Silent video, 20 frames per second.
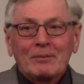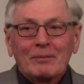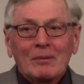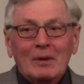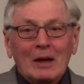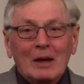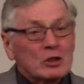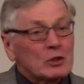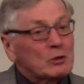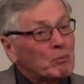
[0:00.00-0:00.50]

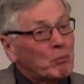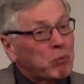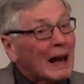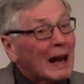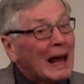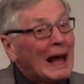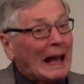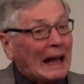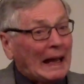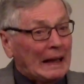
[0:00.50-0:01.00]
It's
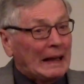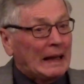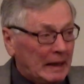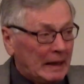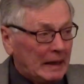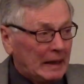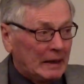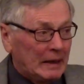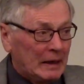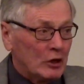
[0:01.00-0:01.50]
blank
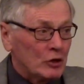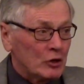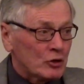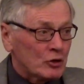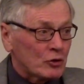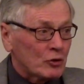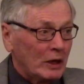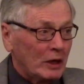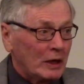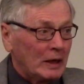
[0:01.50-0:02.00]
in
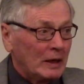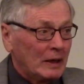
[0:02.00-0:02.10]
history.